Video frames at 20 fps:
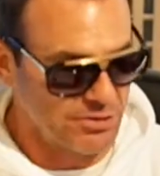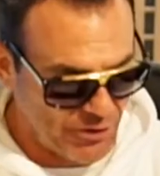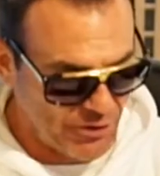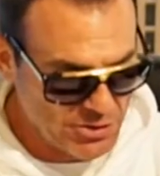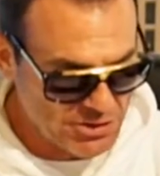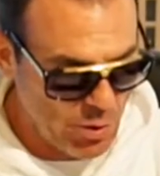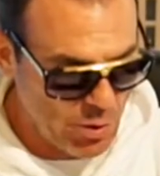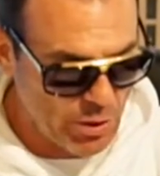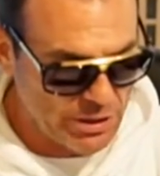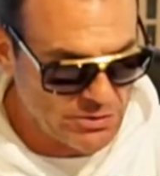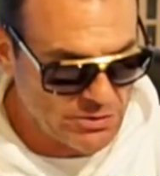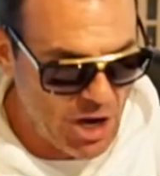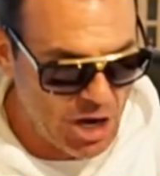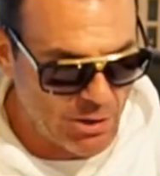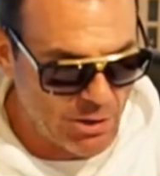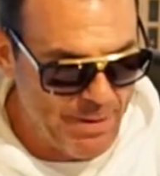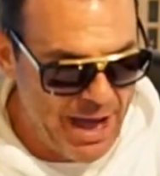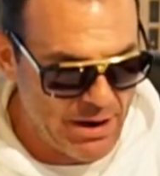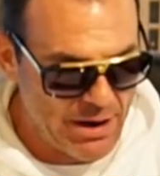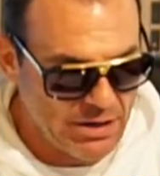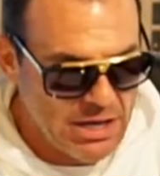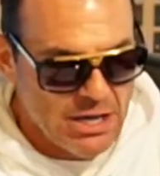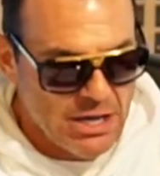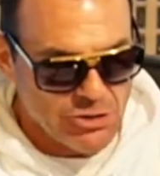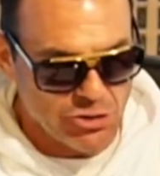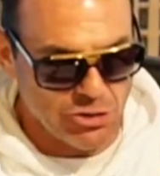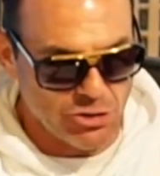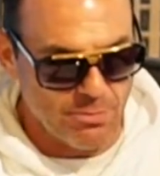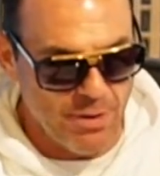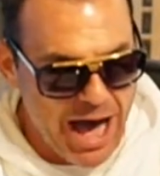First, I want to talk about
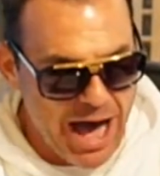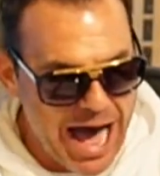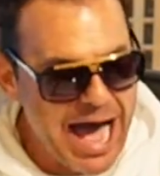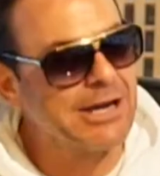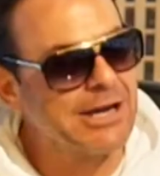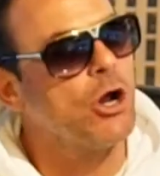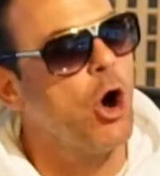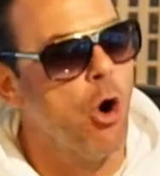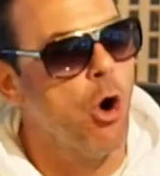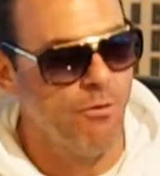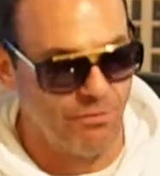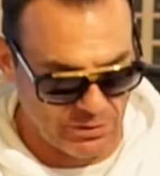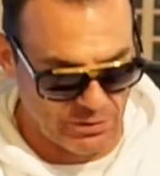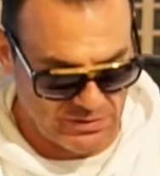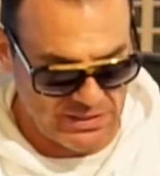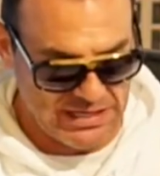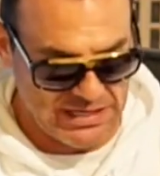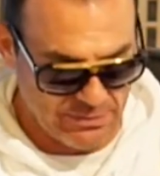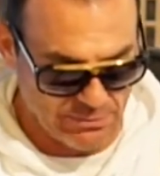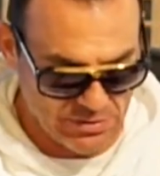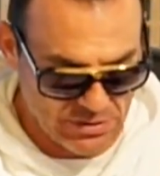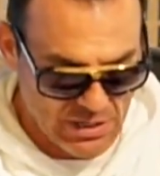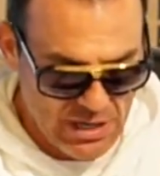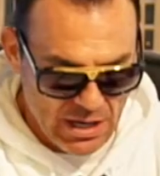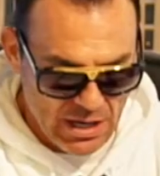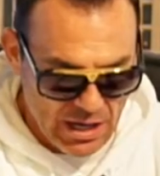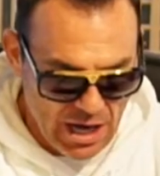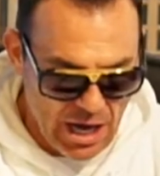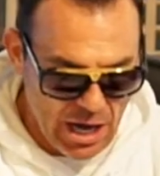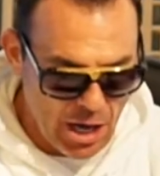some hot over teams,
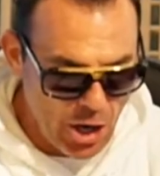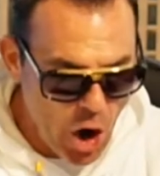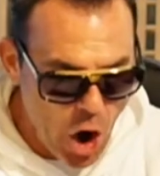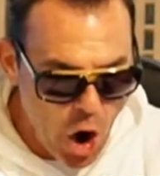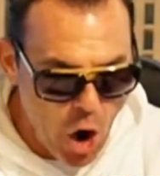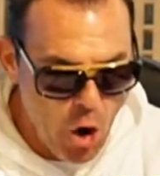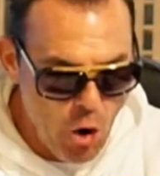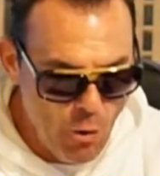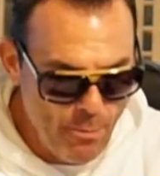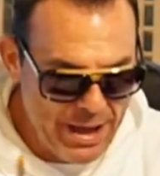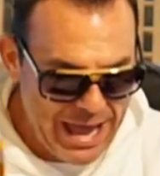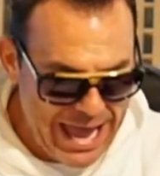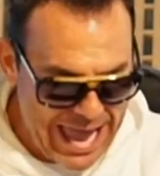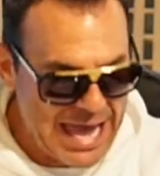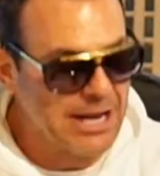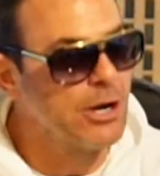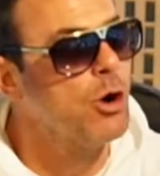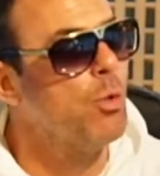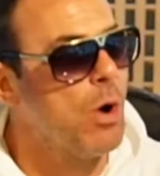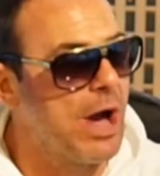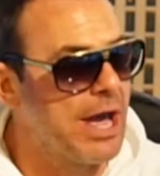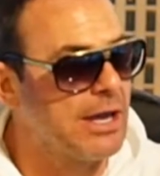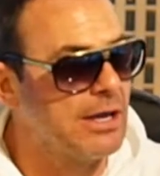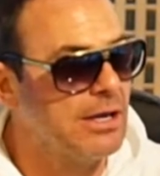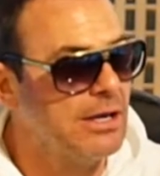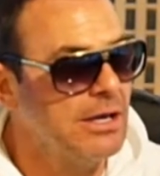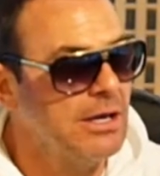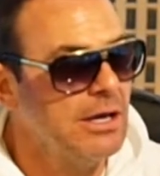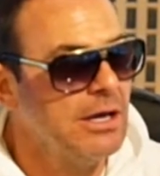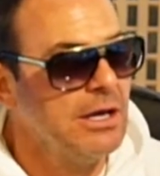uh, home and away.
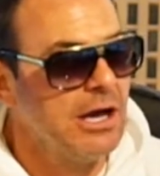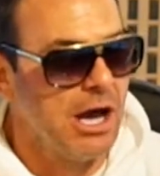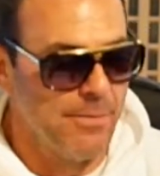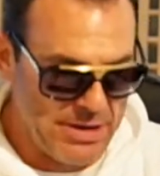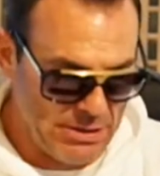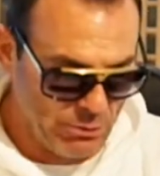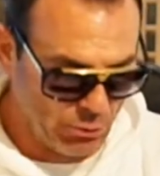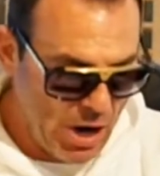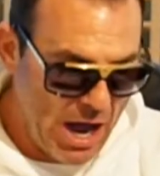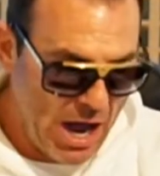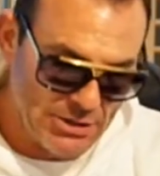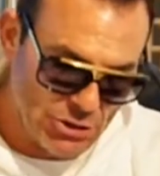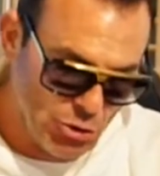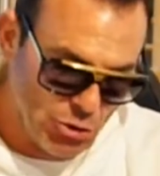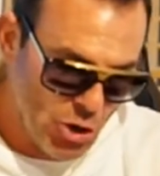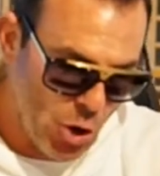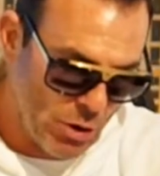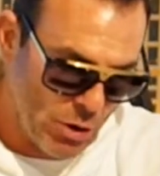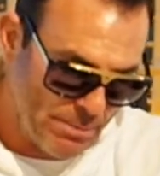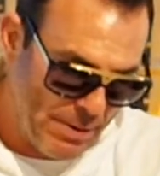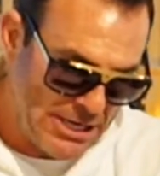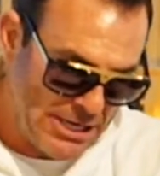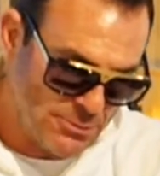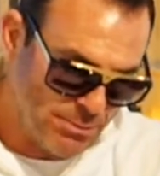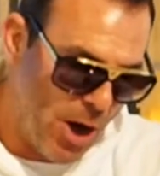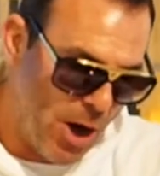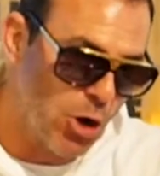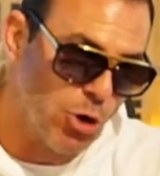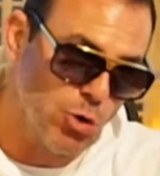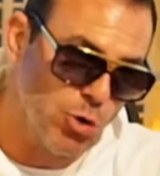I mean, Ron, you know in
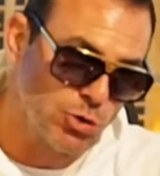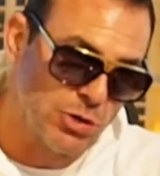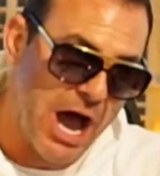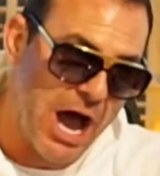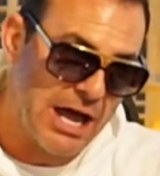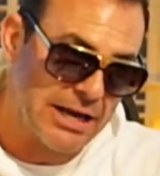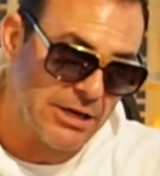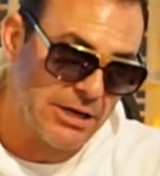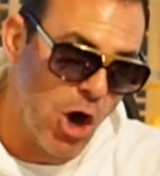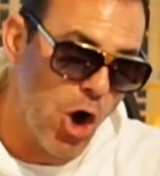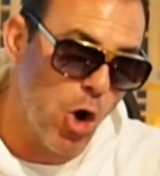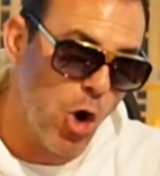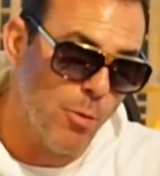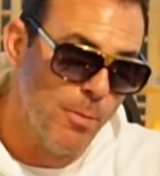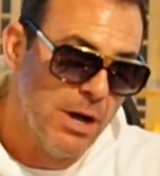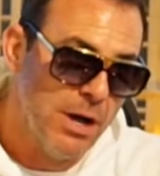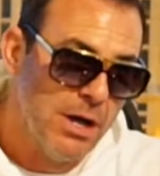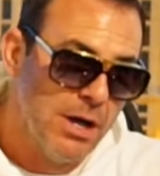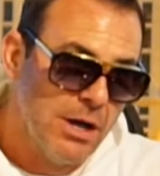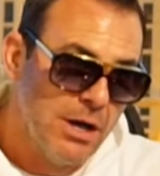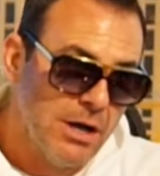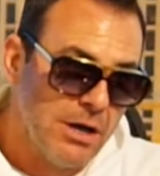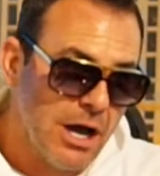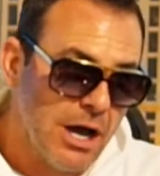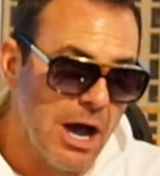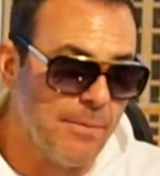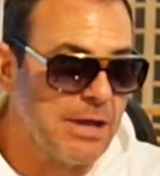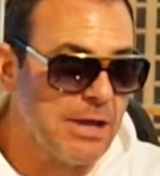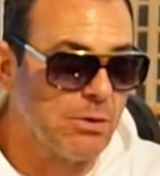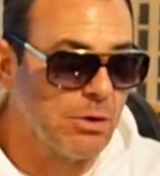baseball who's hot at home. Oh yeah.
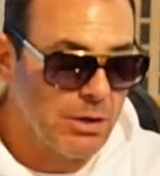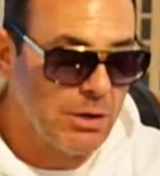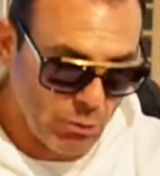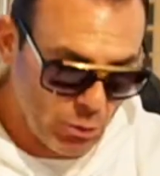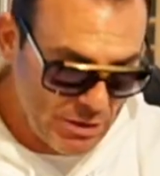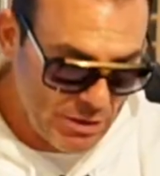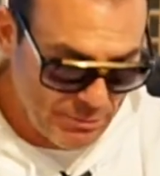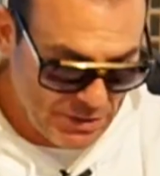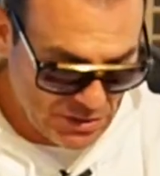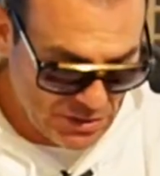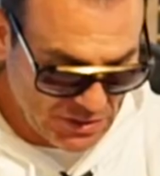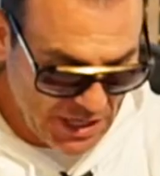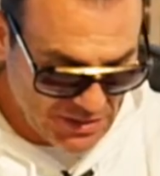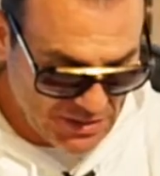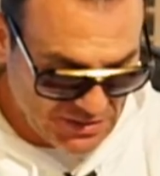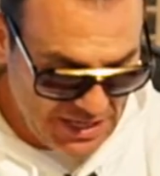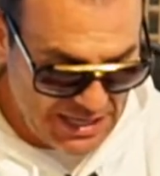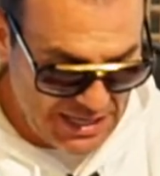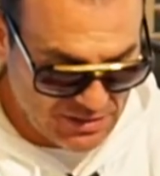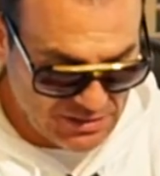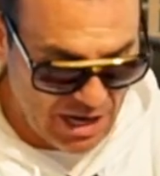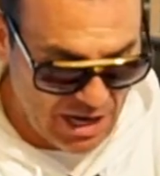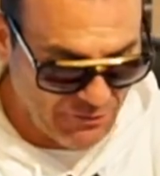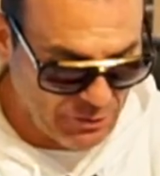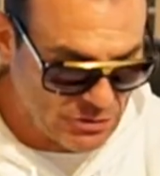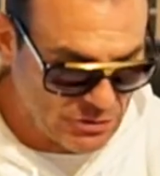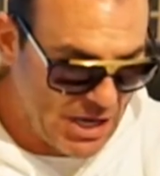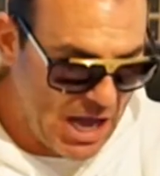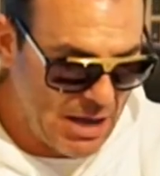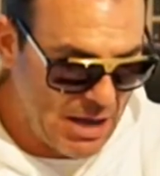I mean, we've discussed that
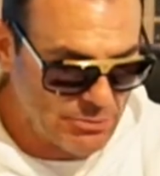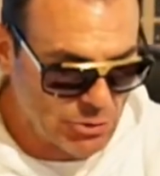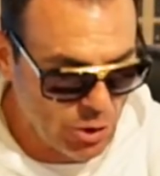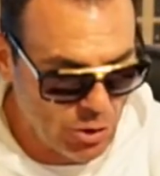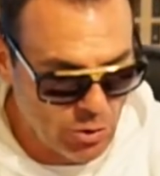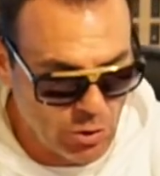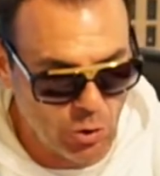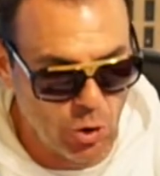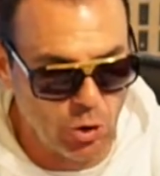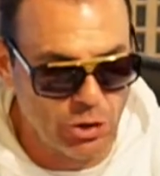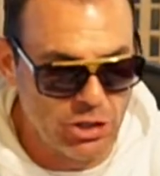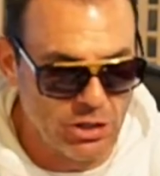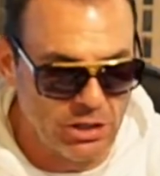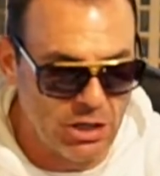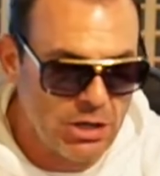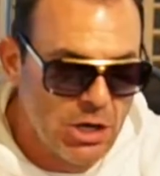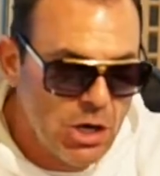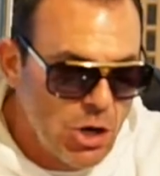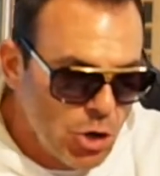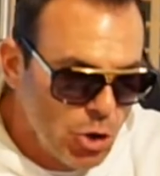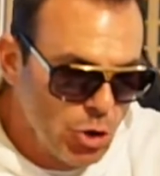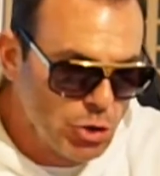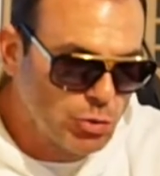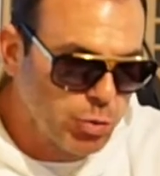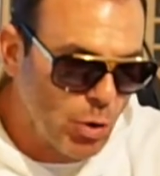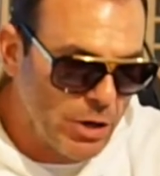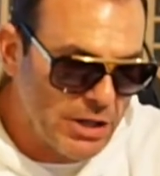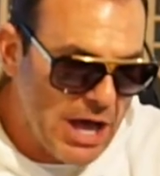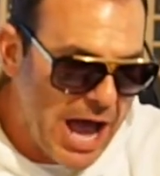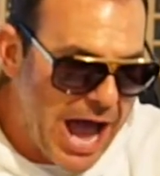several times. Uh, who do you? Who's
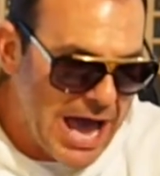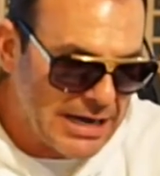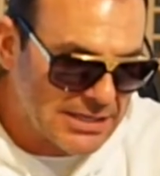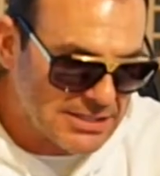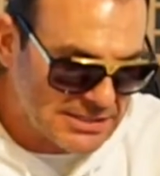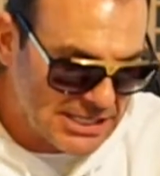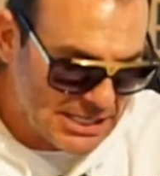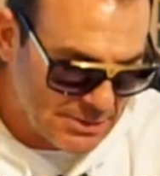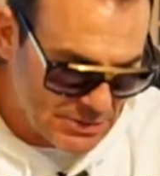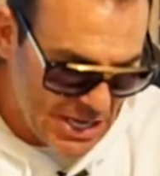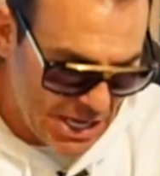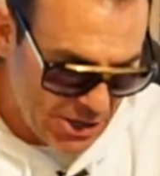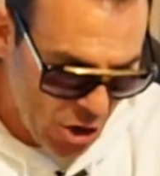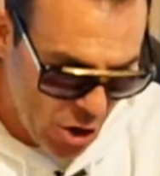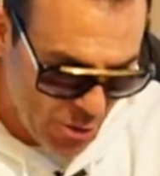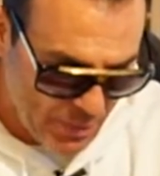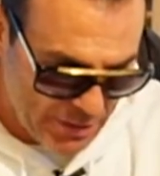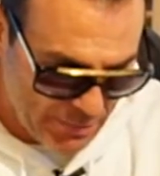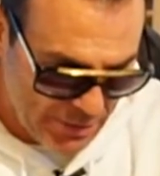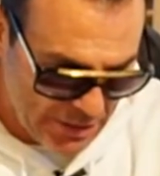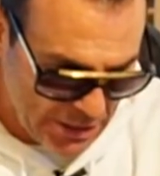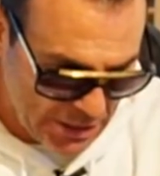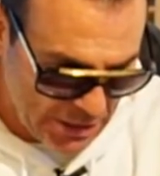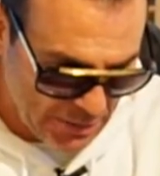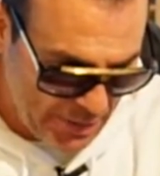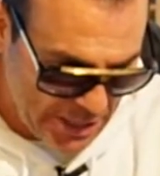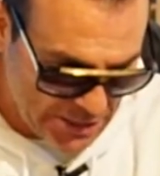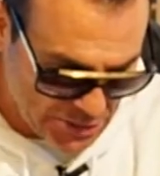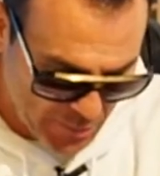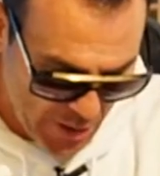one of the hottest teams at home in,
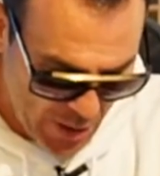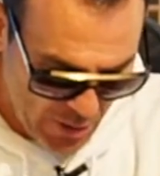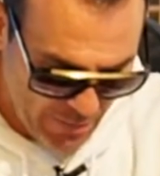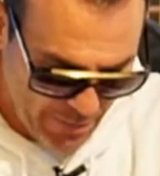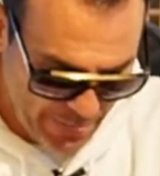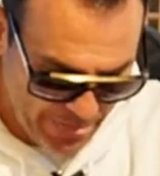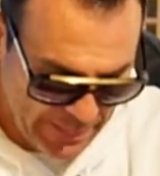in baseball?